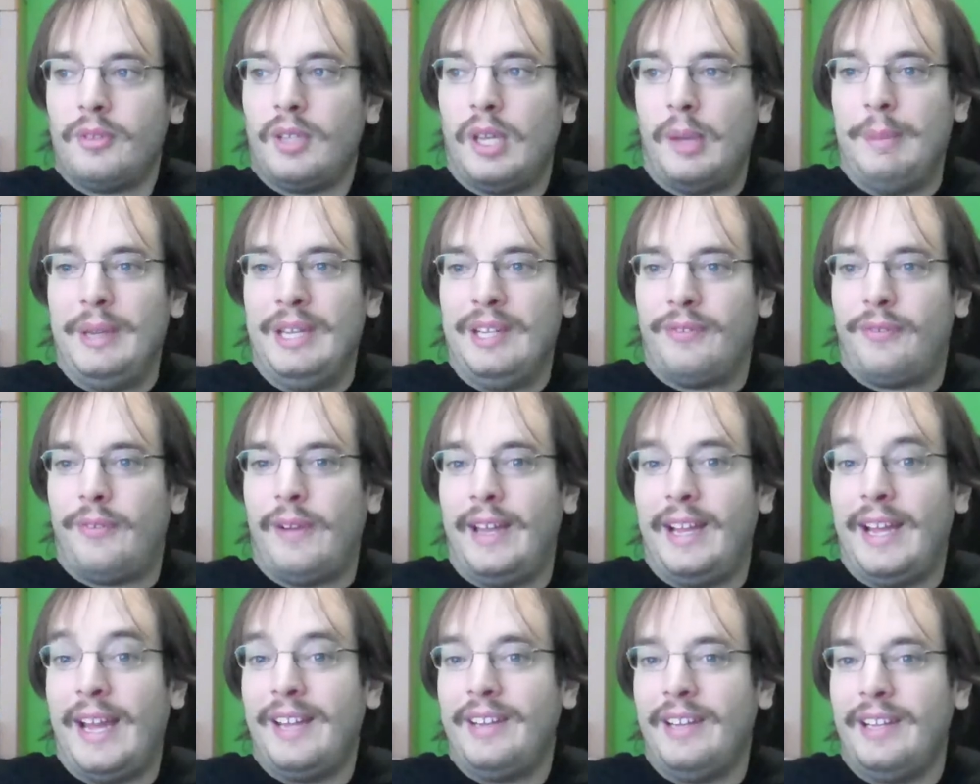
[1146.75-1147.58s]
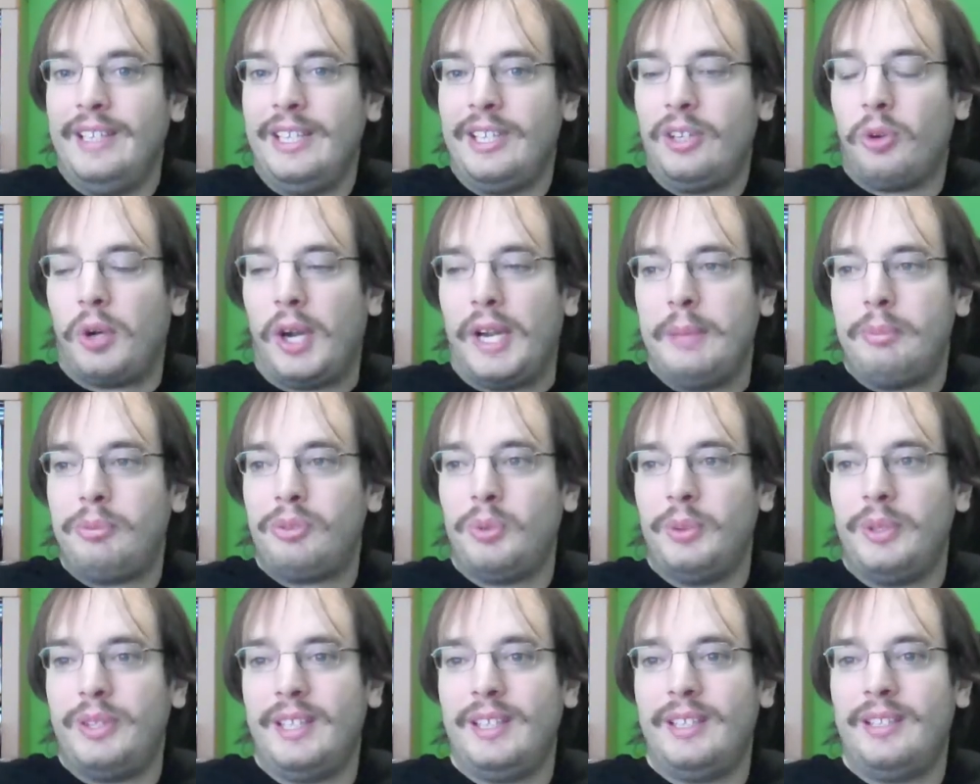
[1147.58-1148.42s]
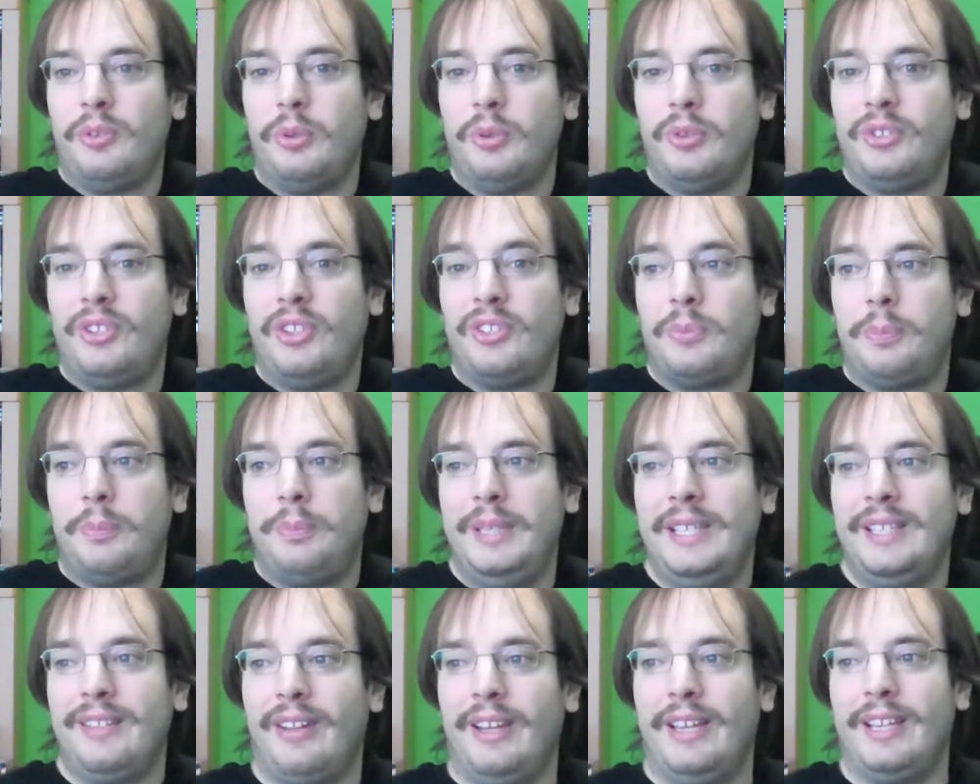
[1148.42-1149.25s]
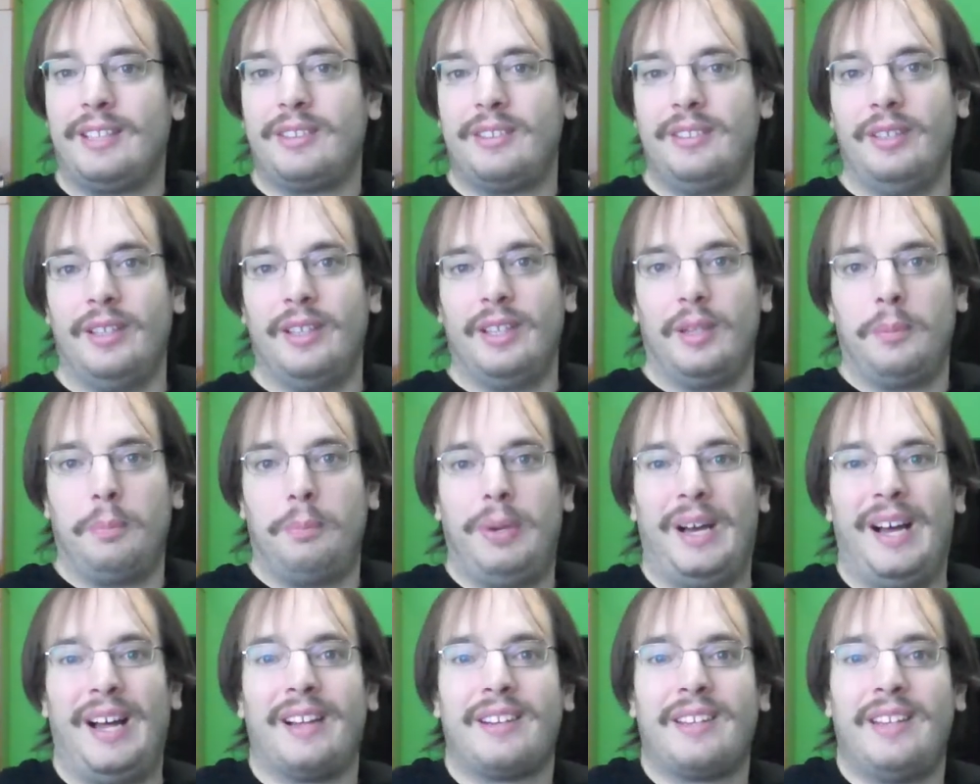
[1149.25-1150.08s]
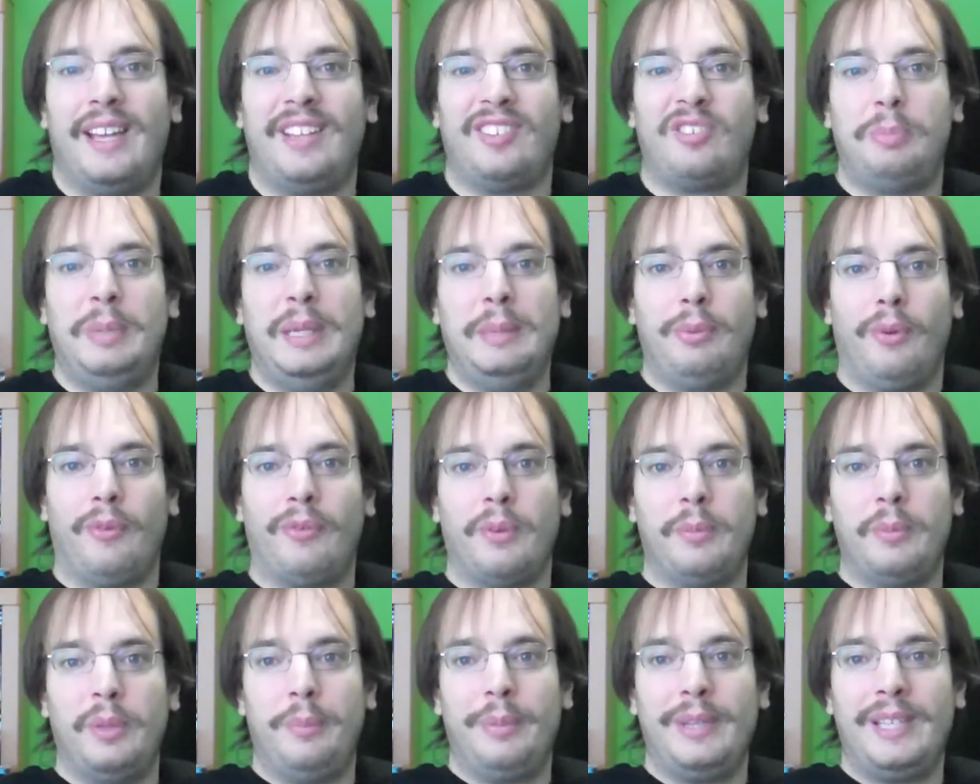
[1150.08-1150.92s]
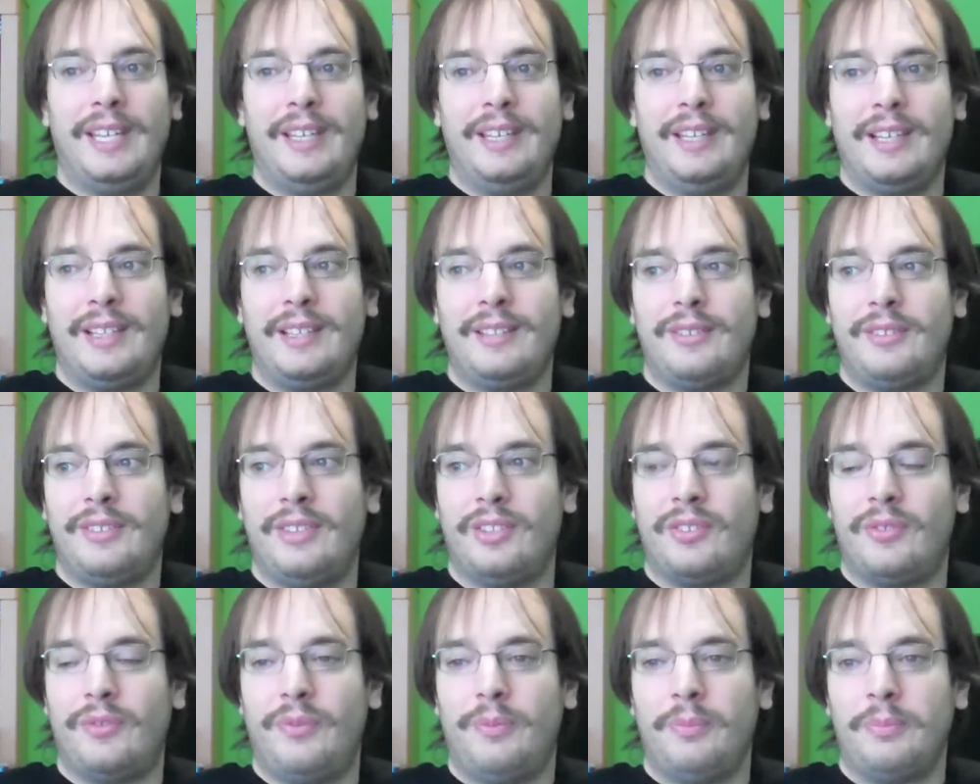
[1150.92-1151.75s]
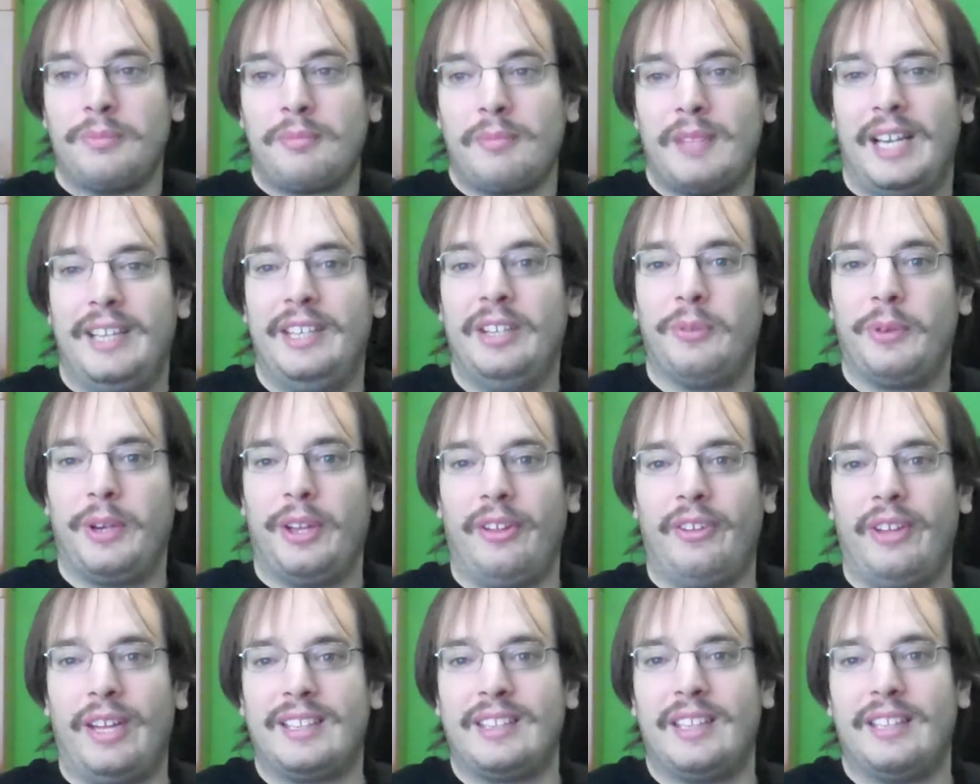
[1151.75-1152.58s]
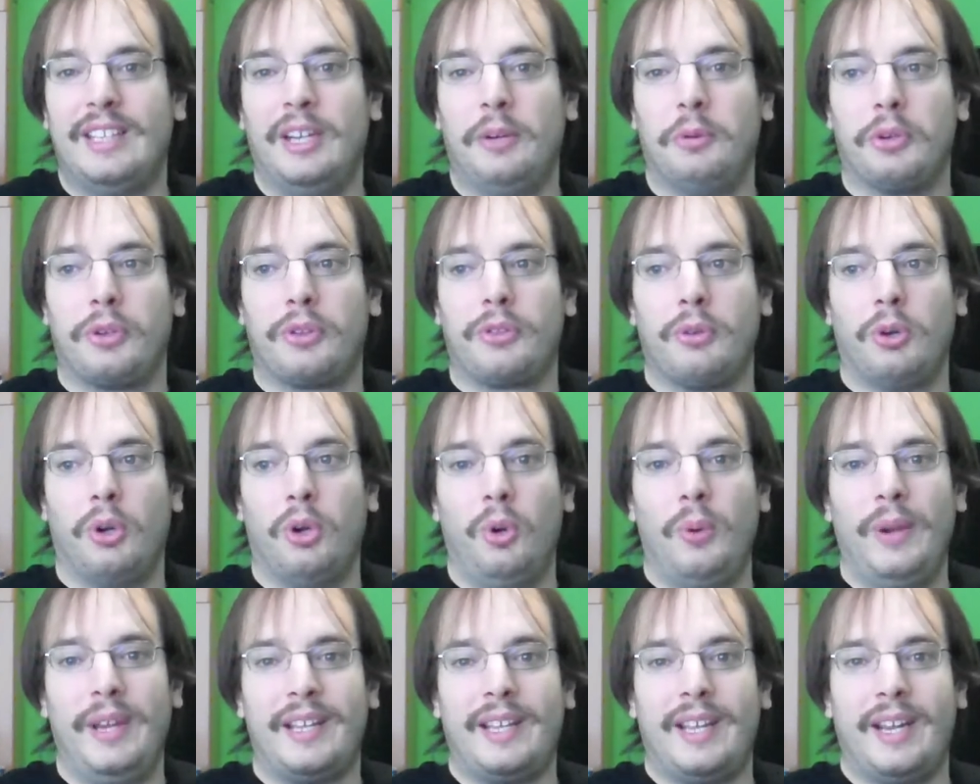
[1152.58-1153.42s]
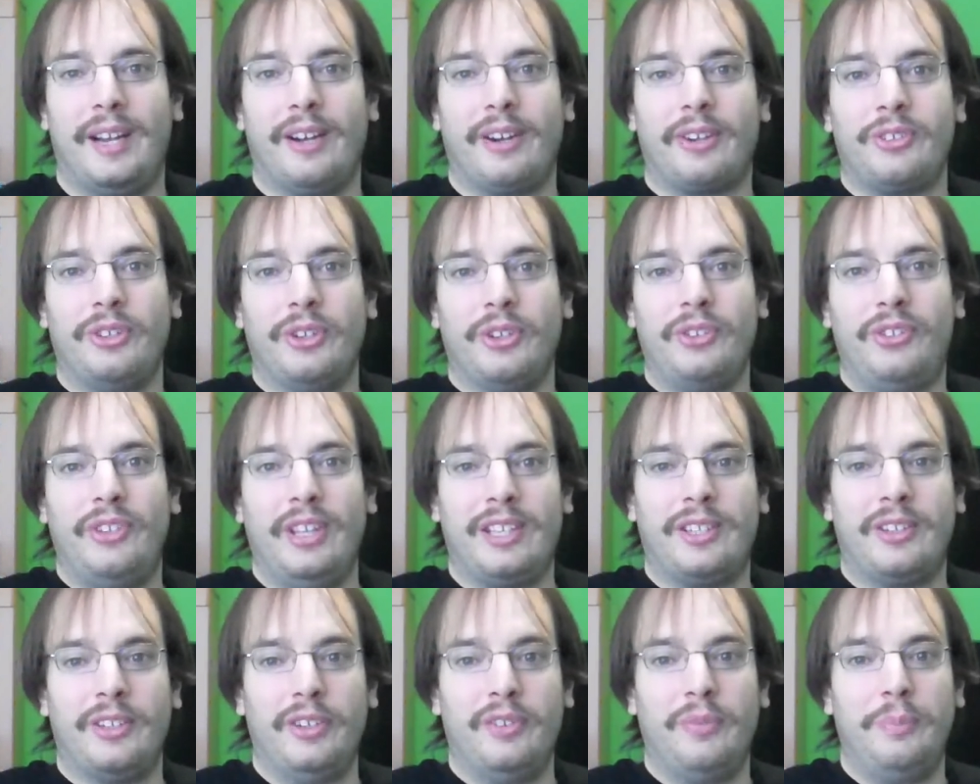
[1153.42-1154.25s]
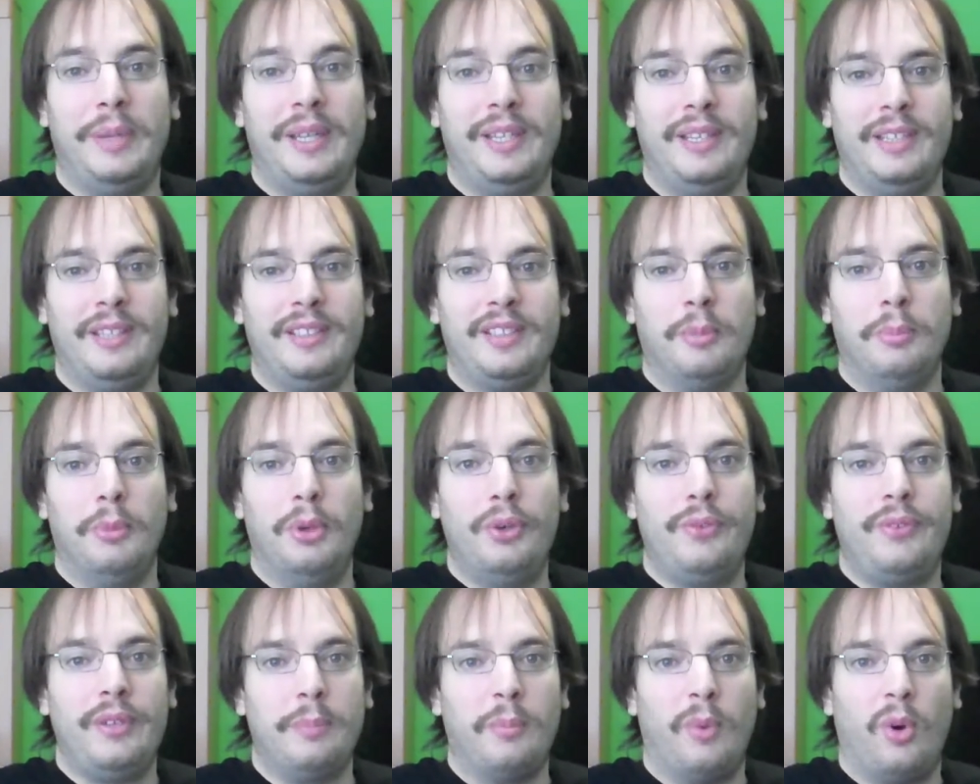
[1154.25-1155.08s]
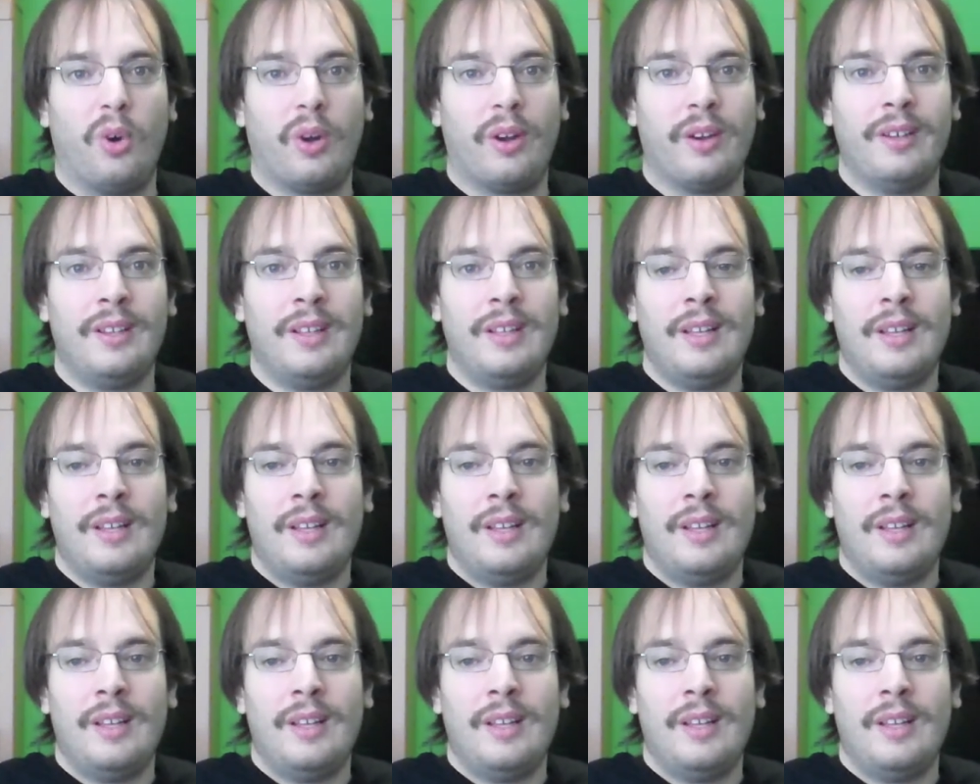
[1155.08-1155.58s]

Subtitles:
I mean, if I had any gripes with it, it would just be like the podcast people from the beginning. I didn't really like that they were throwaway characters. They could have been in the movie more.